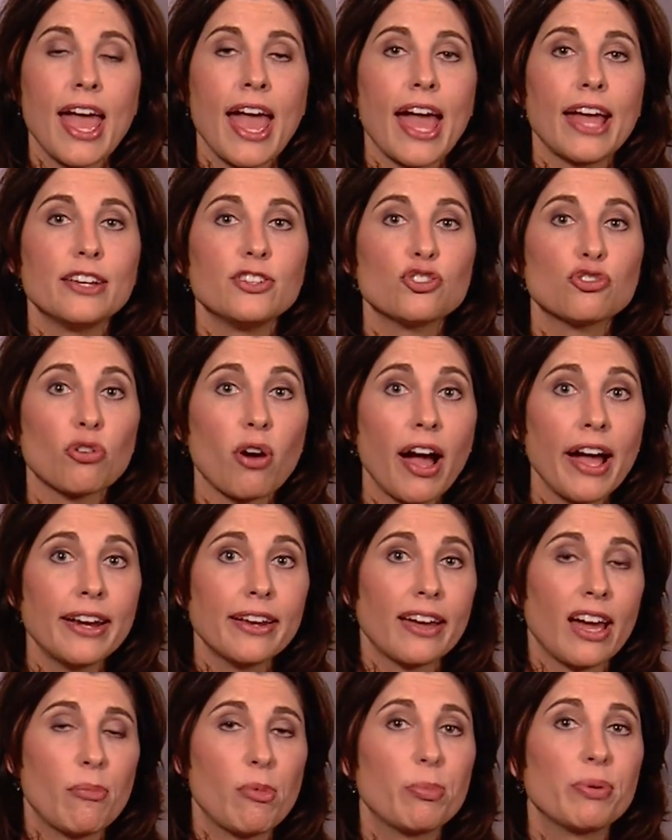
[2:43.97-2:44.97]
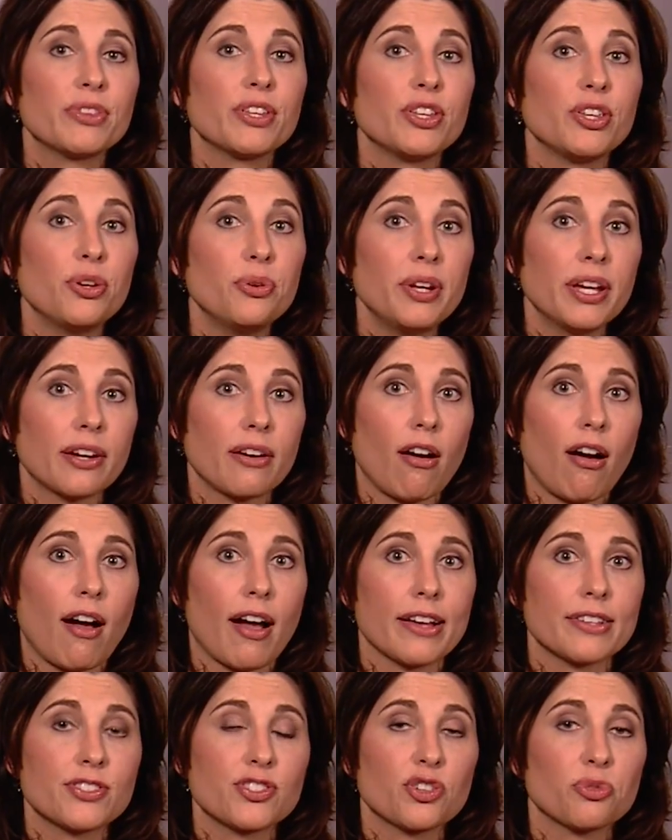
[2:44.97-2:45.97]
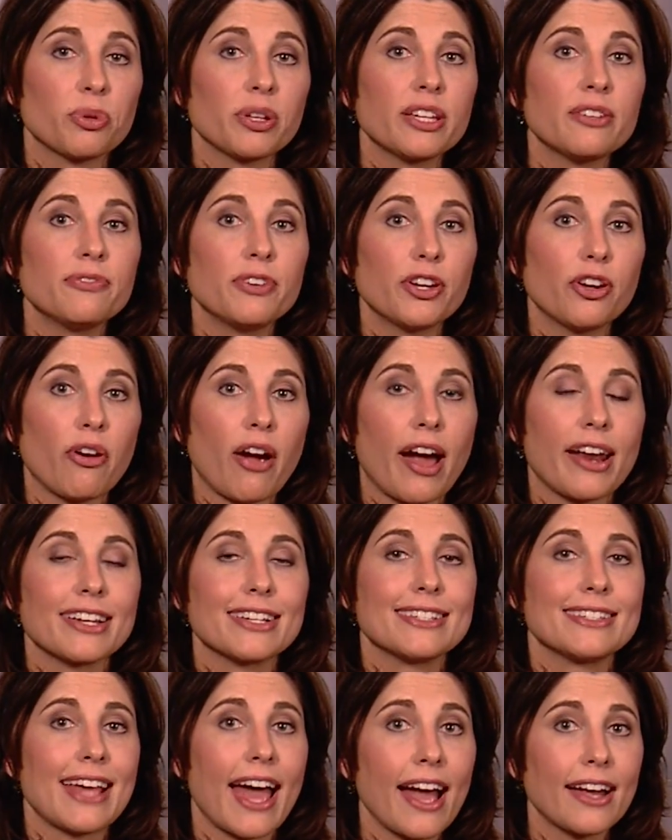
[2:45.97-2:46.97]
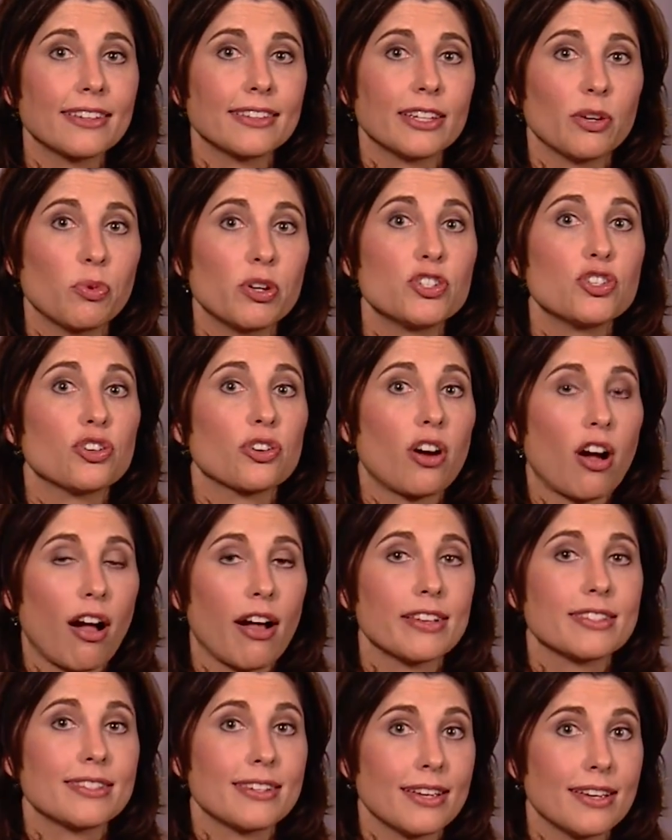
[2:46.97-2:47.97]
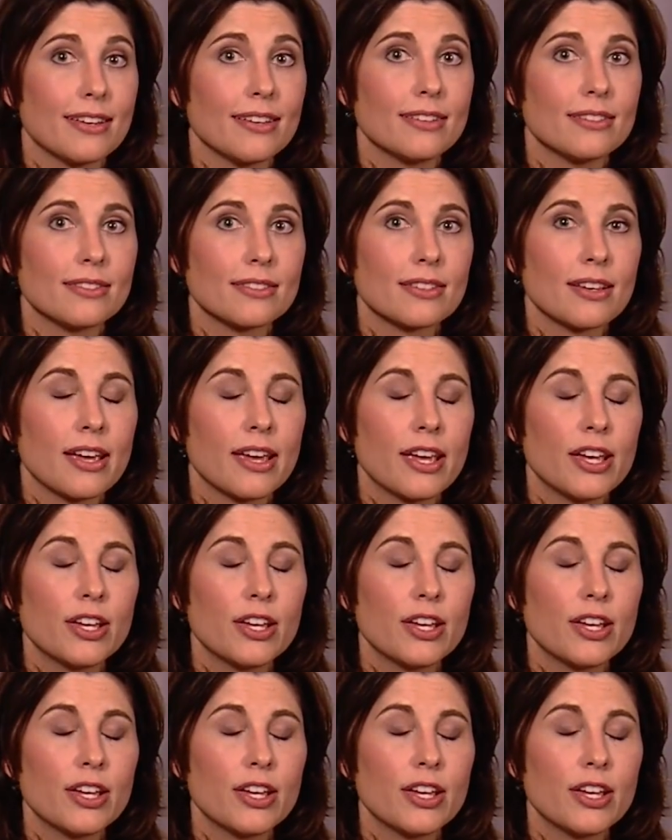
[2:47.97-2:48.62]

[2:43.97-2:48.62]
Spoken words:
and try to come up with a unit cost to really figure out exactly what your cost is.